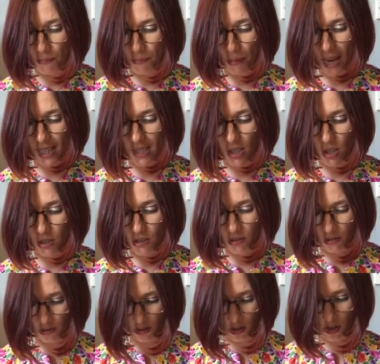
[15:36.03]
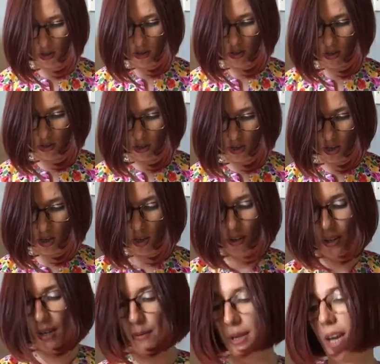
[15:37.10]
pattern. Oh,
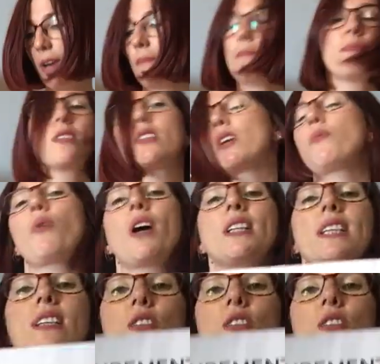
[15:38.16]
here we go. So what I did